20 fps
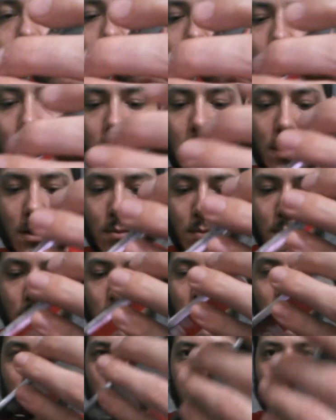I'm going
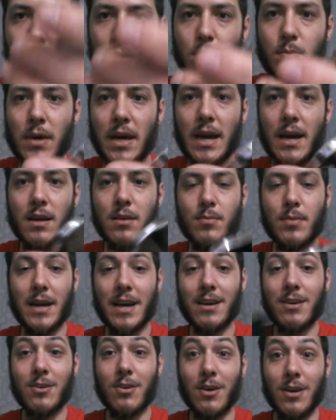to put the back
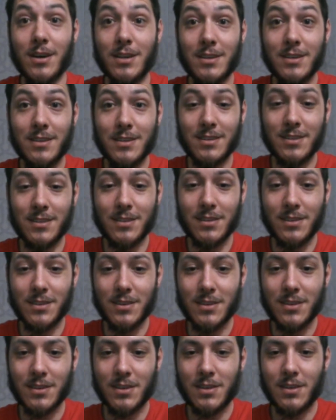on,
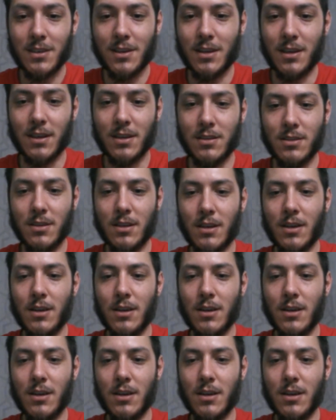and